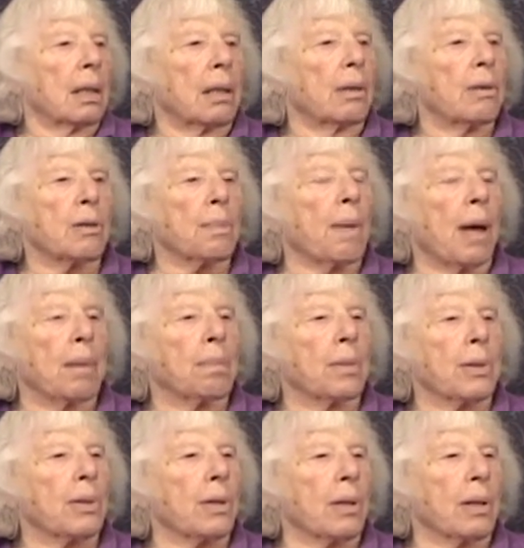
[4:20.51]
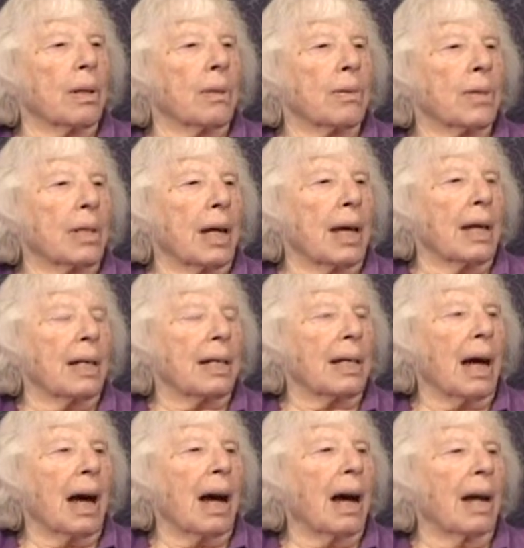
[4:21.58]
newspapers in those days
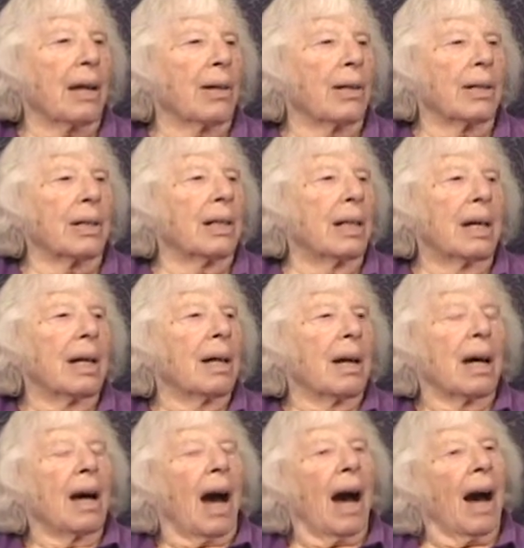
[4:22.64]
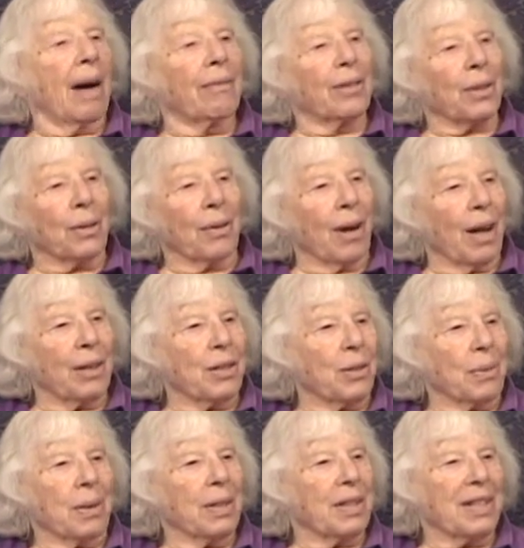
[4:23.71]
hired Harvard
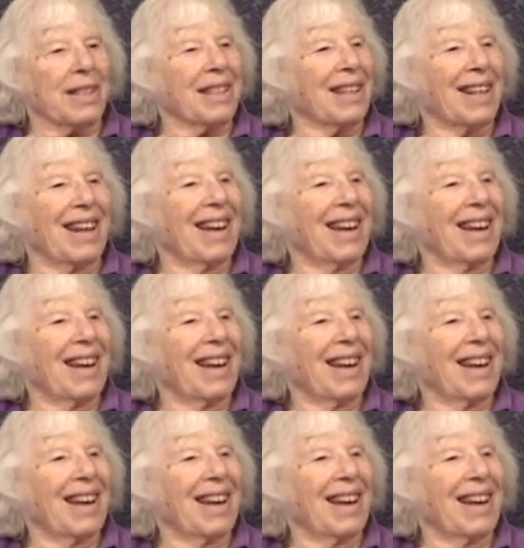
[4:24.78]
graduates